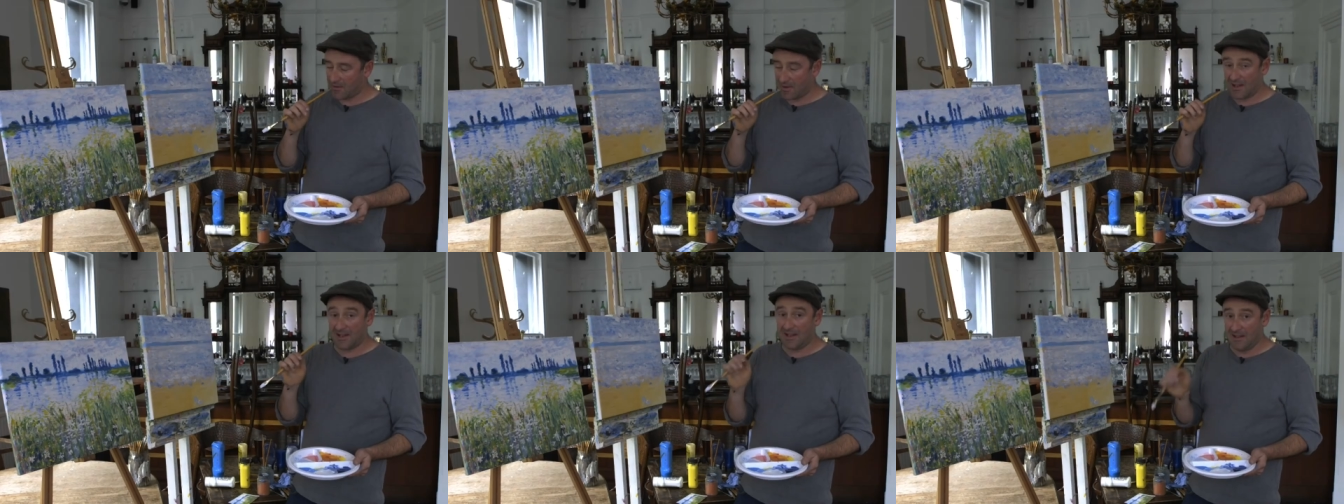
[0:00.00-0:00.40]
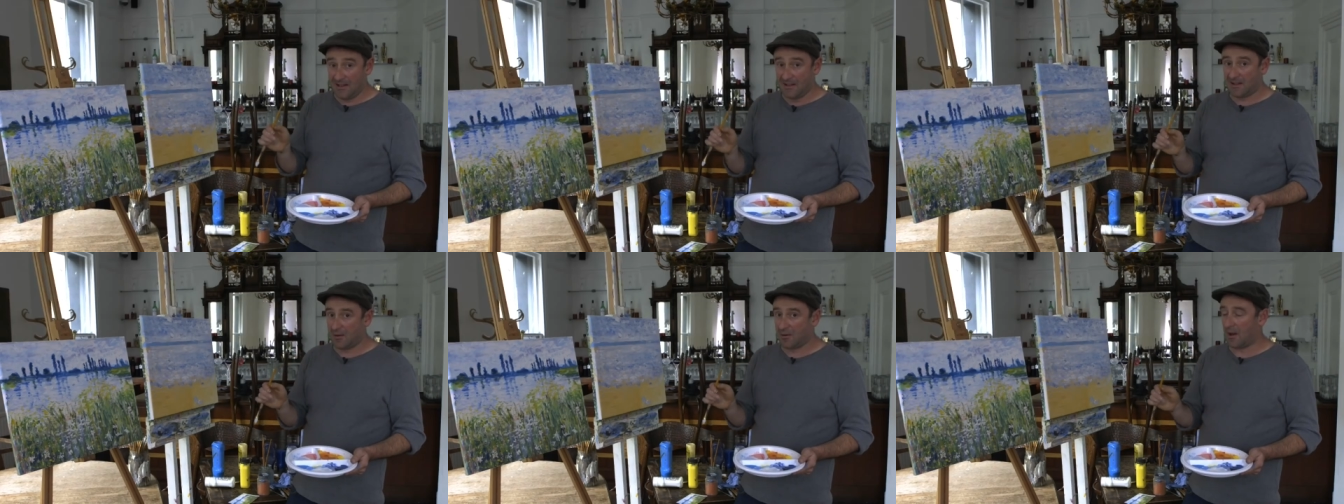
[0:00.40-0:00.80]
the
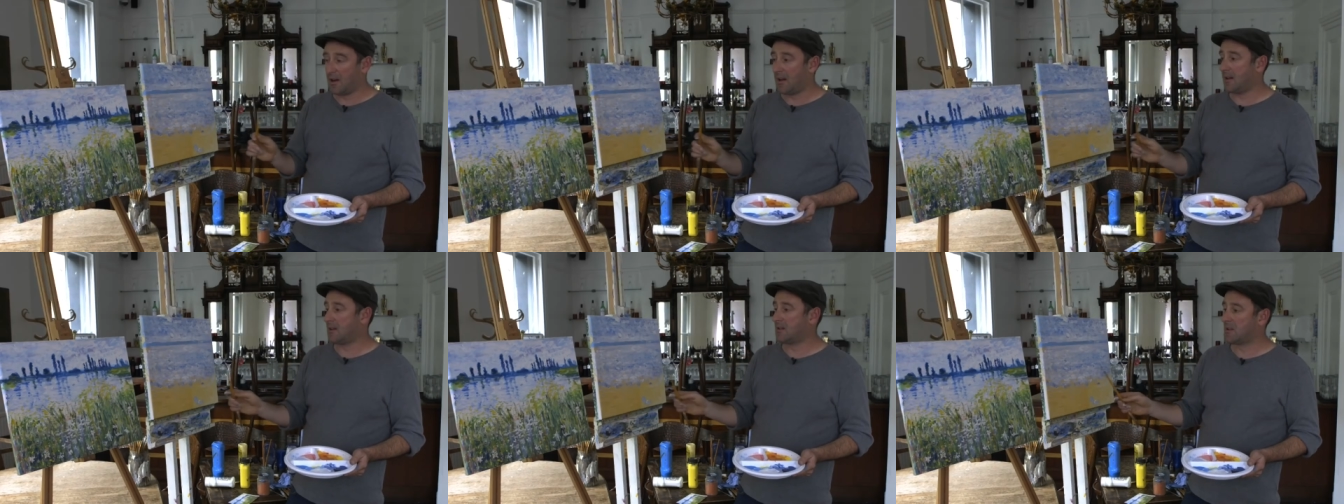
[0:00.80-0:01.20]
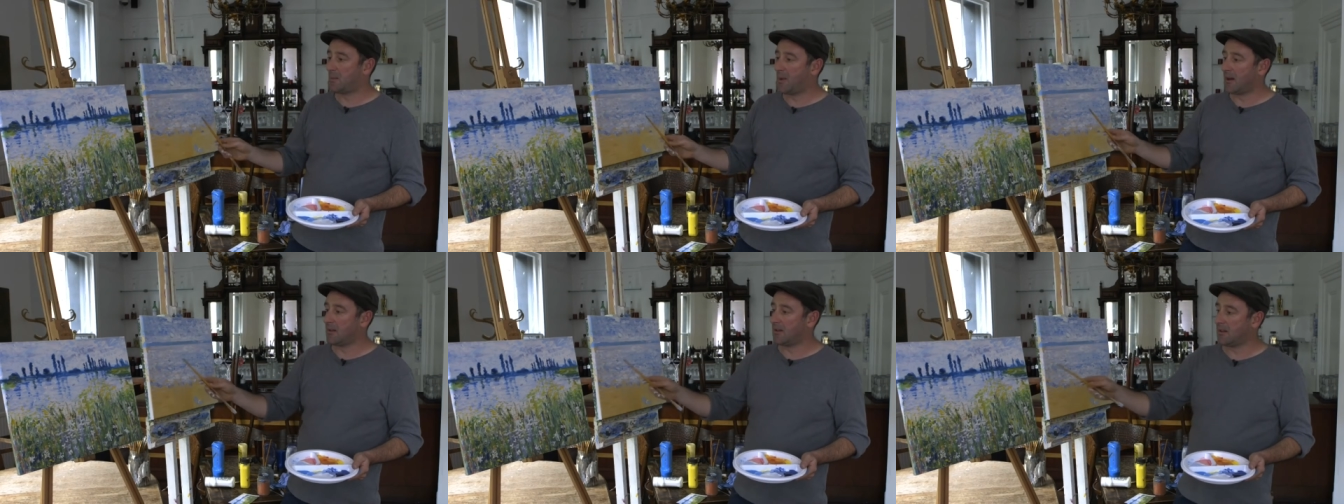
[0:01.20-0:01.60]
easy way to
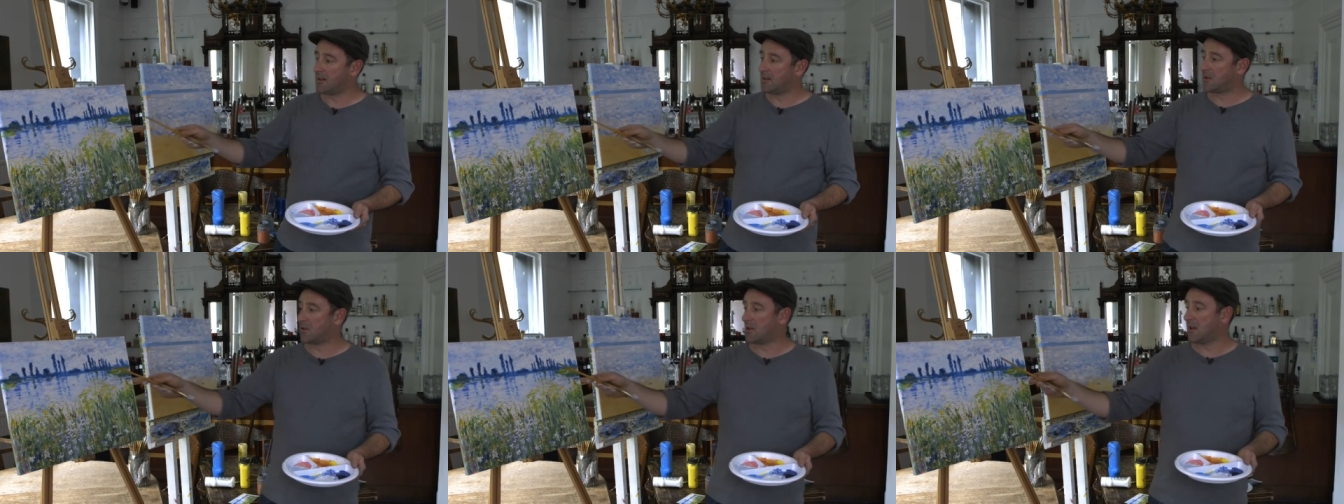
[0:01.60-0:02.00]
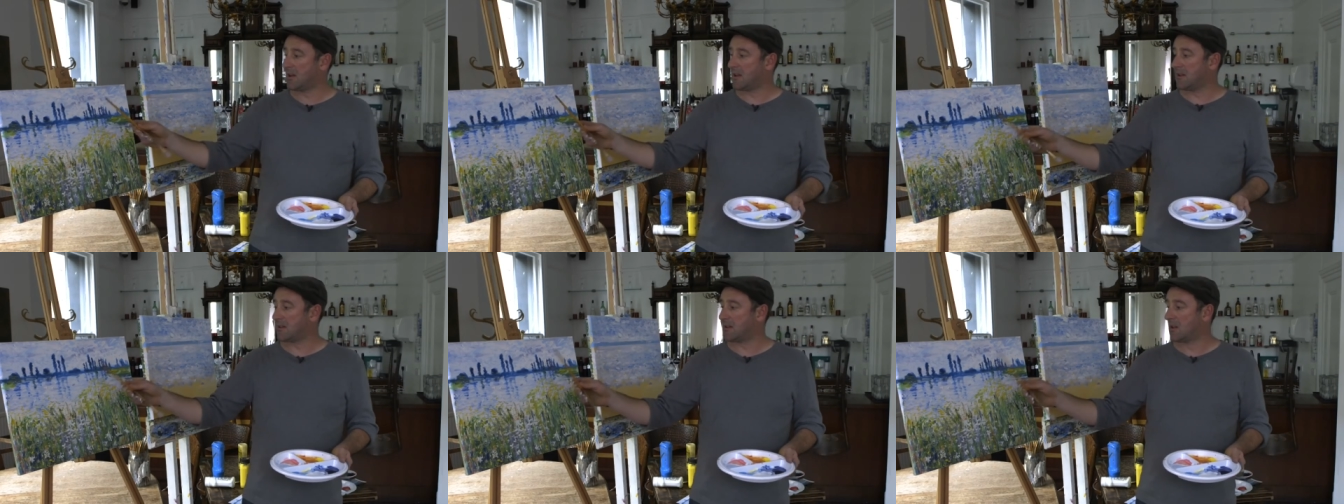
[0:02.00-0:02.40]
paint these
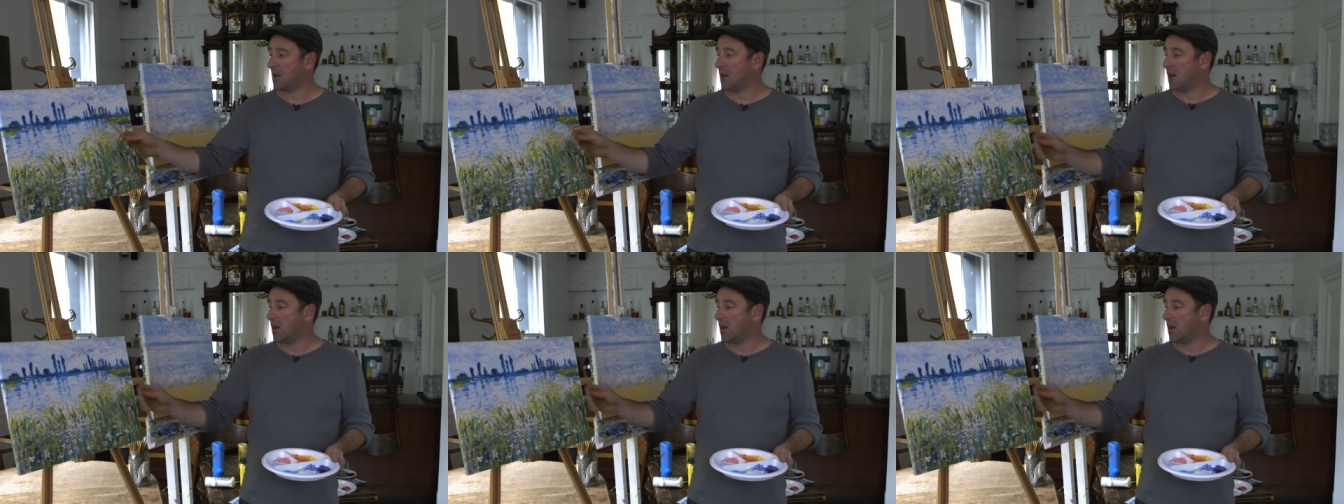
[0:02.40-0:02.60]
trees